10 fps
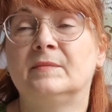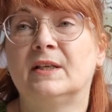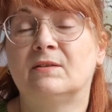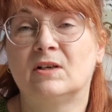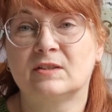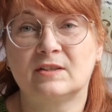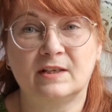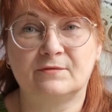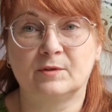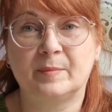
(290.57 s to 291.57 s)
There are
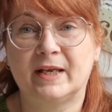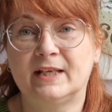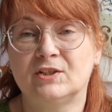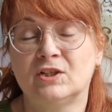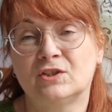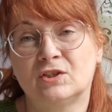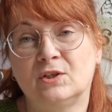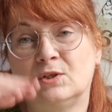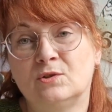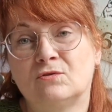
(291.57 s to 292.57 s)
several pages, so
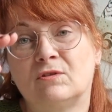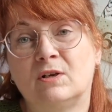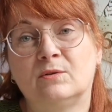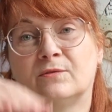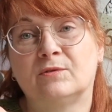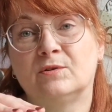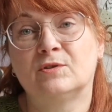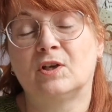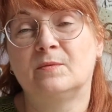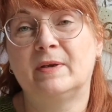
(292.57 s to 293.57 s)
you scroll through
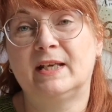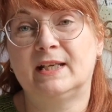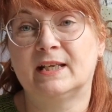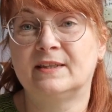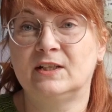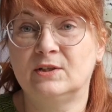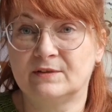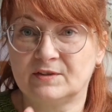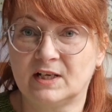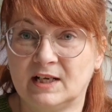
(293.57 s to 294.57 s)
so many and then you
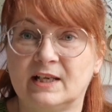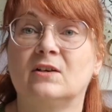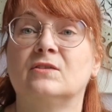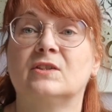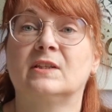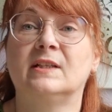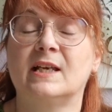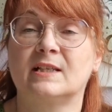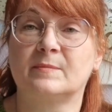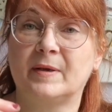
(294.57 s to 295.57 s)
have to click onto the
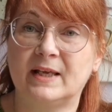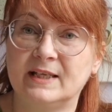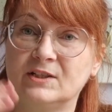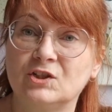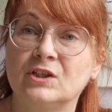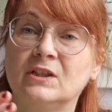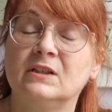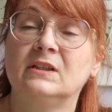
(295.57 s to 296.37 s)
next page.